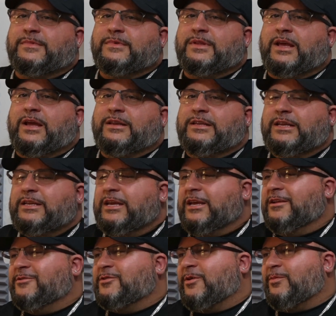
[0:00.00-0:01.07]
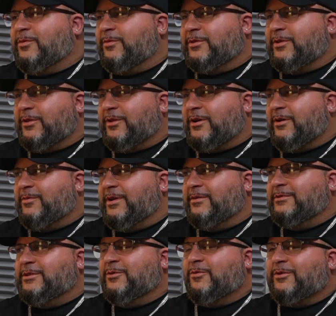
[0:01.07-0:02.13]
I did get in trouble with the law when I
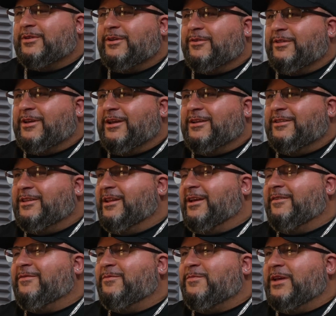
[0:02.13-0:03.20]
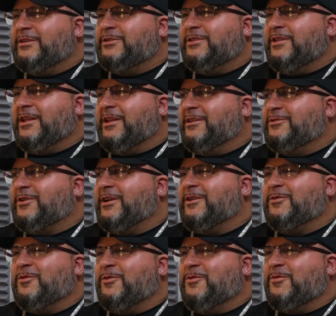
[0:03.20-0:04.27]
was in North Carolina. Did I even mention that I tried to
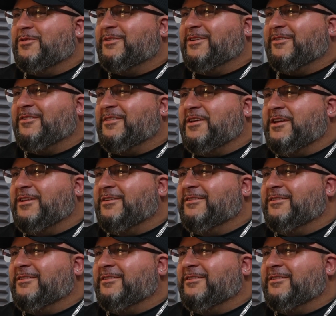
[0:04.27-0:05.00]
go to North Carolina